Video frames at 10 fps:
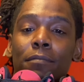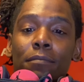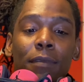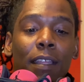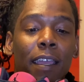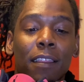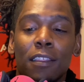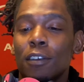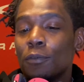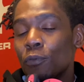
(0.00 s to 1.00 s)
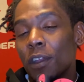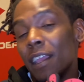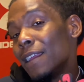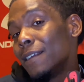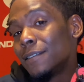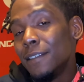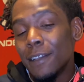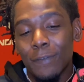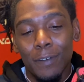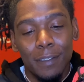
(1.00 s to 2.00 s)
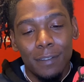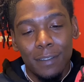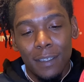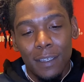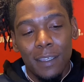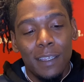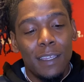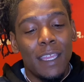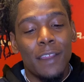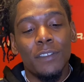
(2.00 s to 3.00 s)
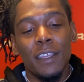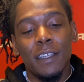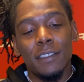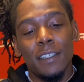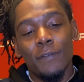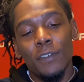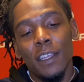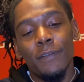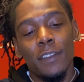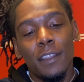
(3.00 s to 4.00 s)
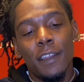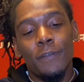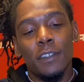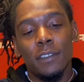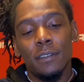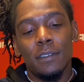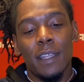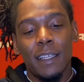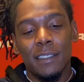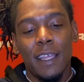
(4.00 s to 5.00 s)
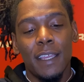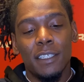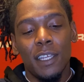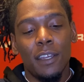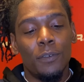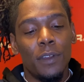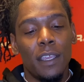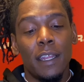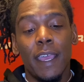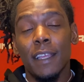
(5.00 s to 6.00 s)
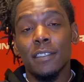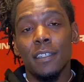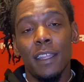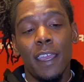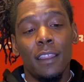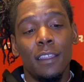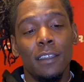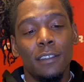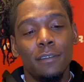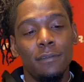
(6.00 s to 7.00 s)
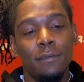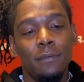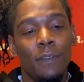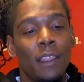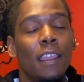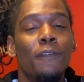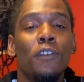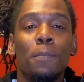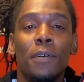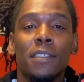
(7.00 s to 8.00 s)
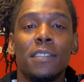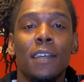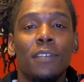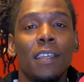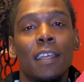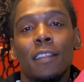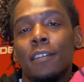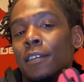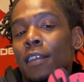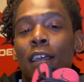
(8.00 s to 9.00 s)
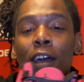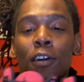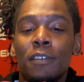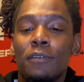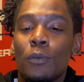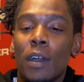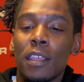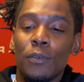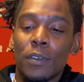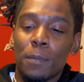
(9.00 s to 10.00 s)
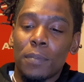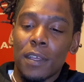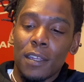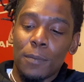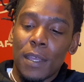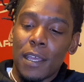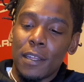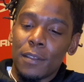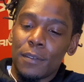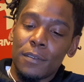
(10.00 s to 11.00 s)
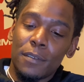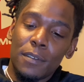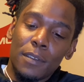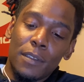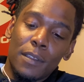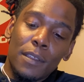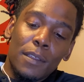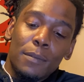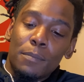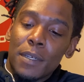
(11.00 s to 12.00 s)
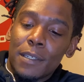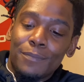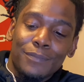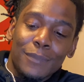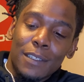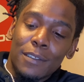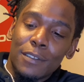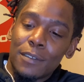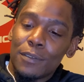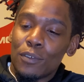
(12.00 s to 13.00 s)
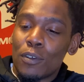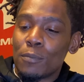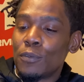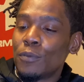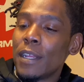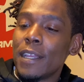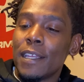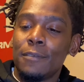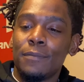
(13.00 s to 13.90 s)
like the red is different. Everything is different, even the different like slight shade of red. I actually liked it. If you can put stuff together, I don't even know why you would complain about it. But normal red,